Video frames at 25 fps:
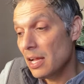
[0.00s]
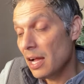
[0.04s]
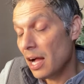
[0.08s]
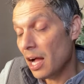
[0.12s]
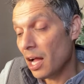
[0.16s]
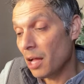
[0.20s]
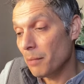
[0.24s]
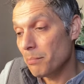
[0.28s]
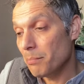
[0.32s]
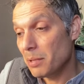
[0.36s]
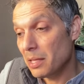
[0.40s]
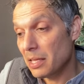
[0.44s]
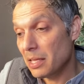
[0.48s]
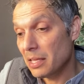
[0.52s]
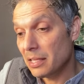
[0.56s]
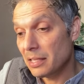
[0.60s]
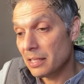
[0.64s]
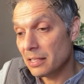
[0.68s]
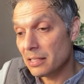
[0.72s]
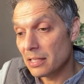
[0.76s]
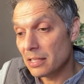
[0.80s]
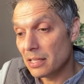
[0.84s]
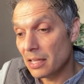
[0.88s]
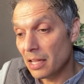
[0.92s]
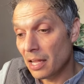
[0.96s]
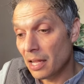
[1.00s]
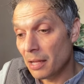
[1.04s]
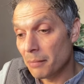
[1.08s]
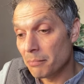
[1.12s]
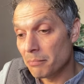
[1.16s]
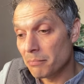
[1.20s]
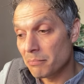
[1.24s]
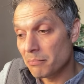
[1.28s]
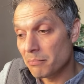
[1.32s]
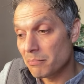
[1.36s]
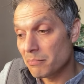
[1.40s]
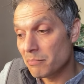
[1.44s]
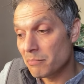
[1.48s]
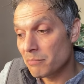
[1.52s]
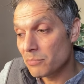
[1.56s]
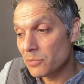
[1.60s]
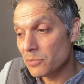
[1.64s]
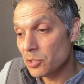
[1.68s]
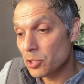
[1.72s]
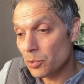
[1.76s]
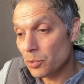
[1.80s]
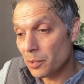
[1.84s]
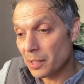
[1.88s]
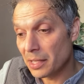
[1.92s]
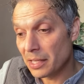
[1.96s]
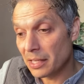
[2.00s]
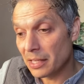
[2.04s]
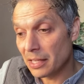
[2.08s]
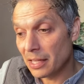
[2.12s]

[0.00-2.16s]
I'll be doing